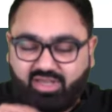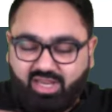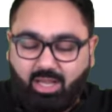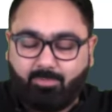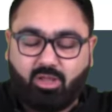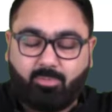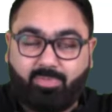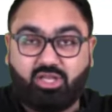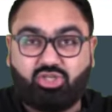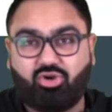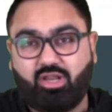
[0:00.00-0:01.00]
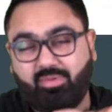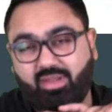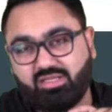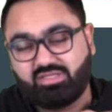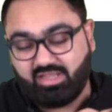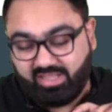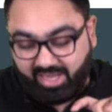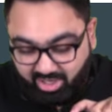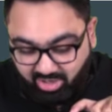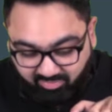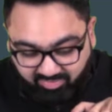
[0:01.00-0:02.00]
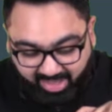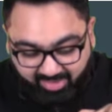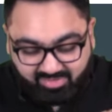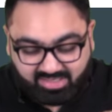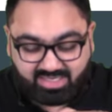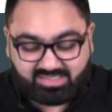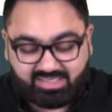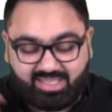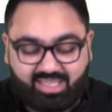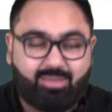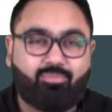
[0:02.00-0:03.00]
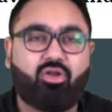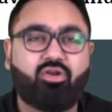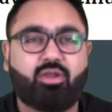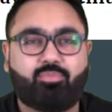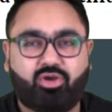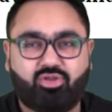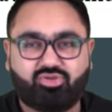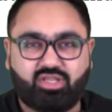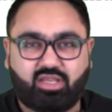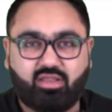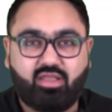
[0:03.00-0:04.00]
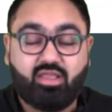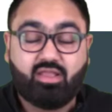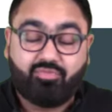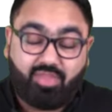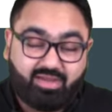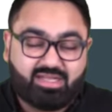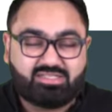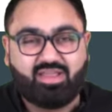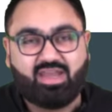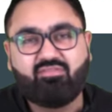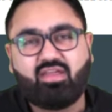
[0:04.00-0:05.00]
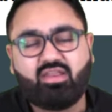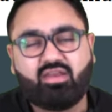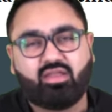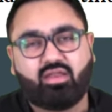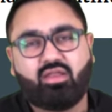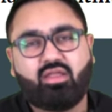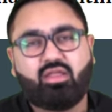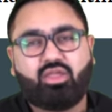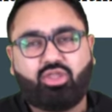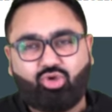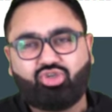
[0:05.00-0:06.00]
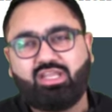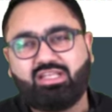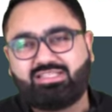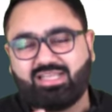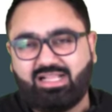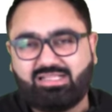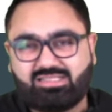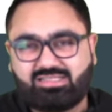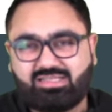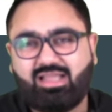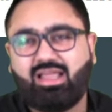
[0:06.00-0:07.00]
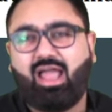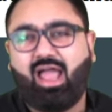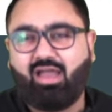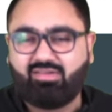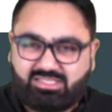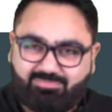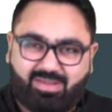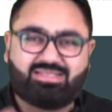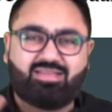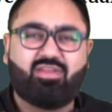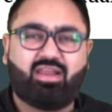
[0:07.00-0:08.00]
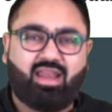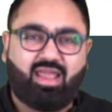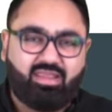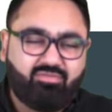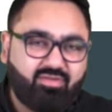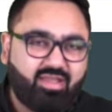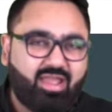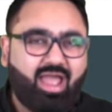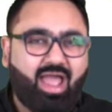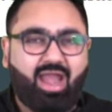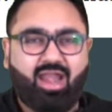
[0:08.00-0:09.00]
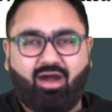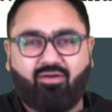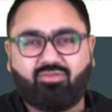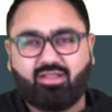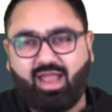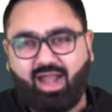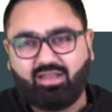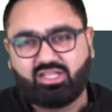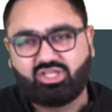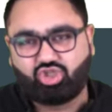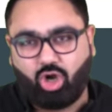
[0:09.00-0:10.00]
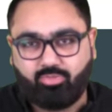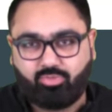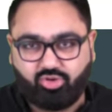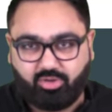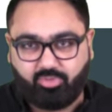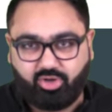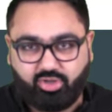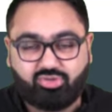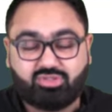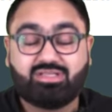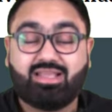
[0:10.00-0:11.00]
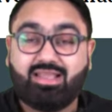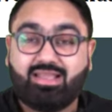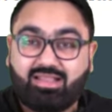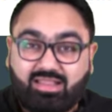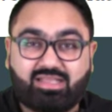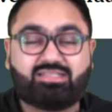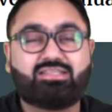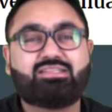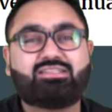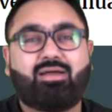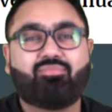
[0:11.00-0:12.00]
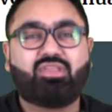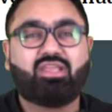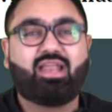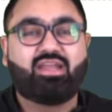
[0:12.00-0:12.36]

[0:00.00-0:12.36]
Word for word: till perpetuity. Means till the end of life they just keep on reproducing. That is very very rare. Usually cells have a specific life and after that they stop to reproduce. This is something